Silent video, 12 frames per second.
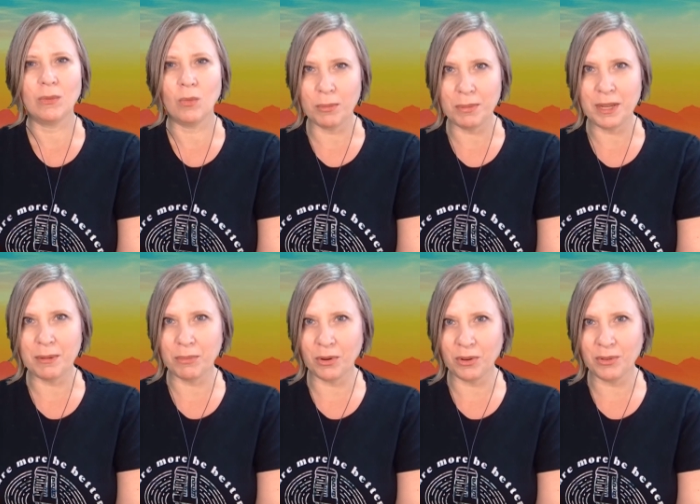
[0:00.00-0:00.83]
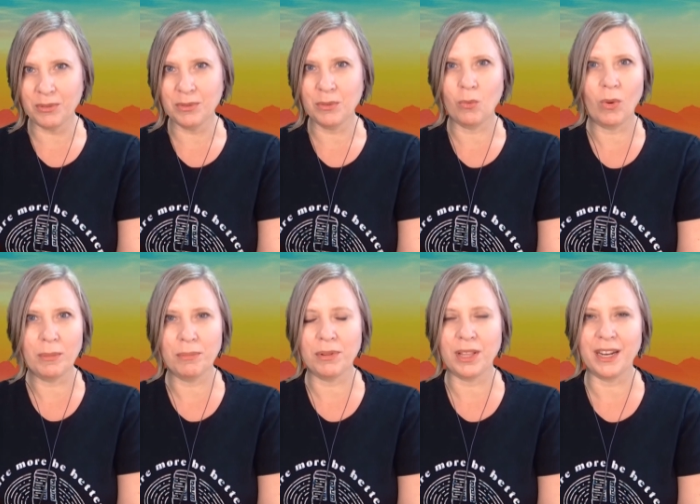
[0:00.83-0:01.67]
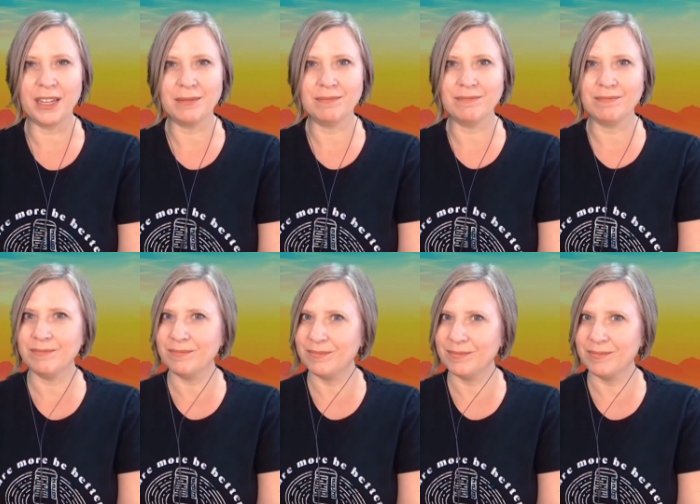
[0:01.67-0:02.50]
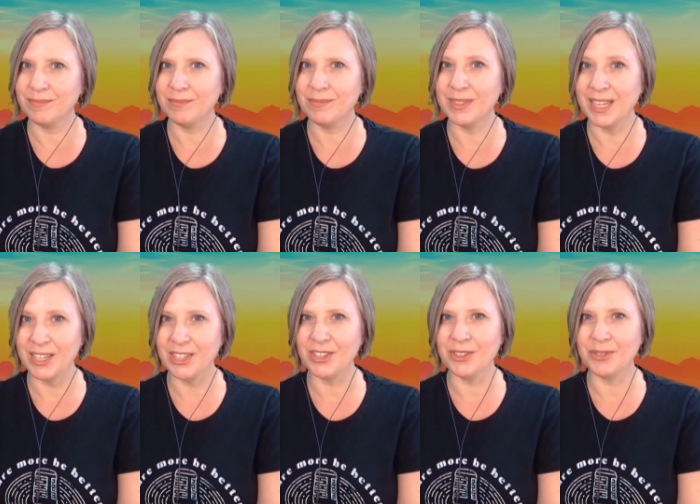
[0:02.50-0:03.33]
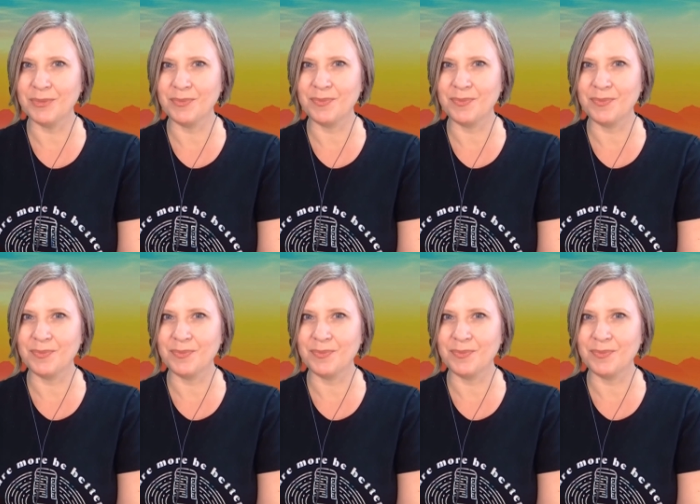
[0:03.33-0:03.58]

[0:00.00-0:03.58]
One people, one planet. Thank you.